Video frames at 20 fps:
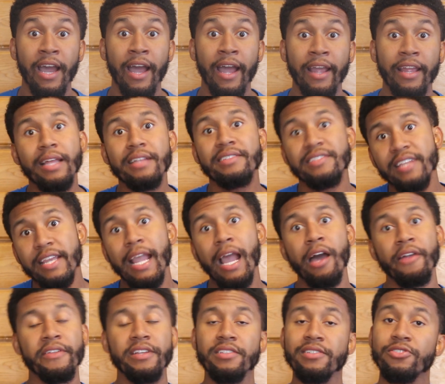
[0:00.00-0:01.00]
guy. Let's see
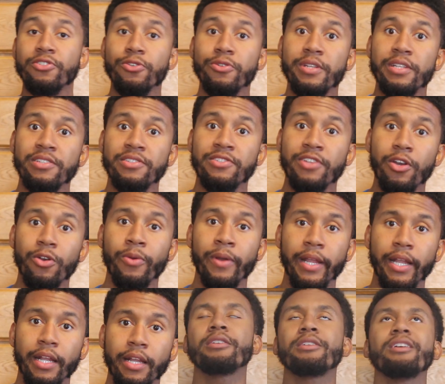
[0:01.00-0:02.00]
how this dude is
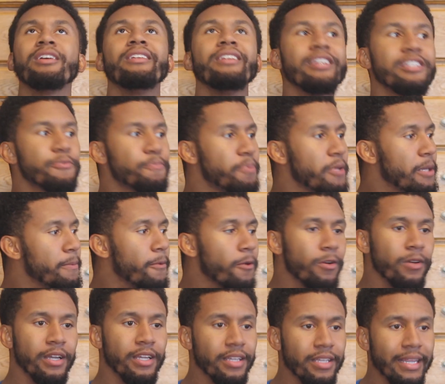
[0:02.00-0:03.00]
doing. Goodness,
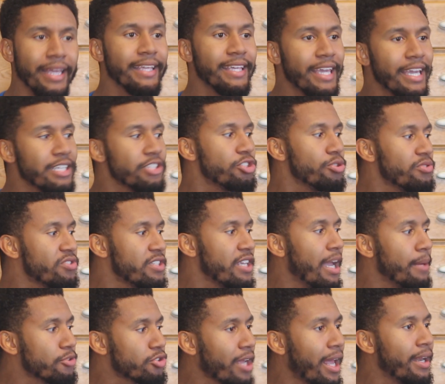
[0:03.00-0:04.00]
people, like, can't you see
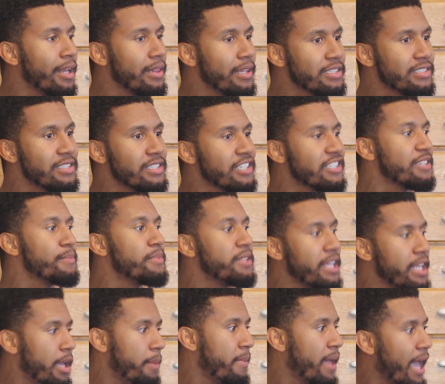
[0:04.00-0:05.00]
I'm trying to listen to some
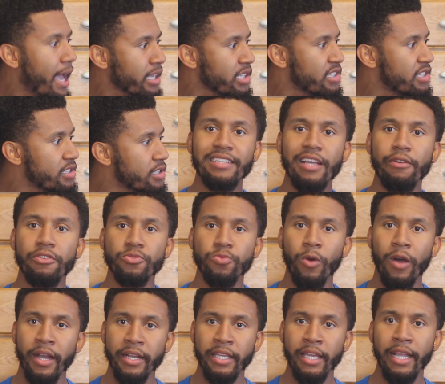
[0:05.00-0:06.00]
DMX? As I was
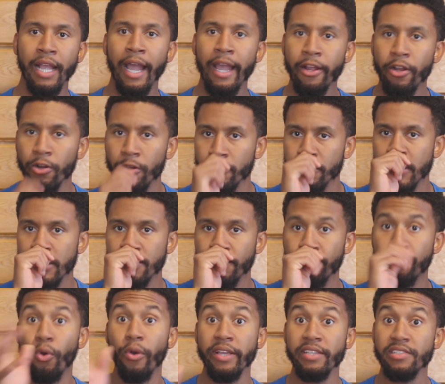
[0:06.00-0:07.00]
walking, I heard this
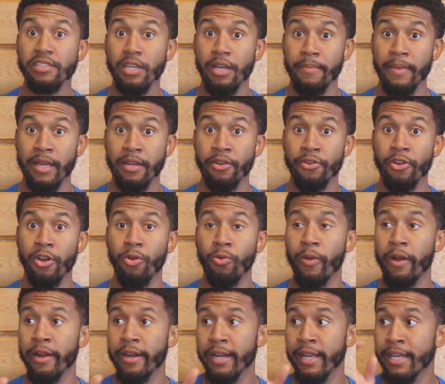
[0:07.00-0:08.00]
voice come out of
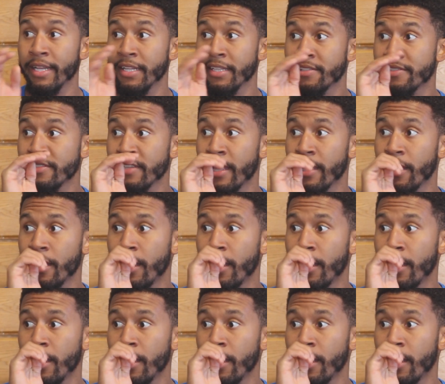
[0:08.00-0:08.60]
nowhere, and it said,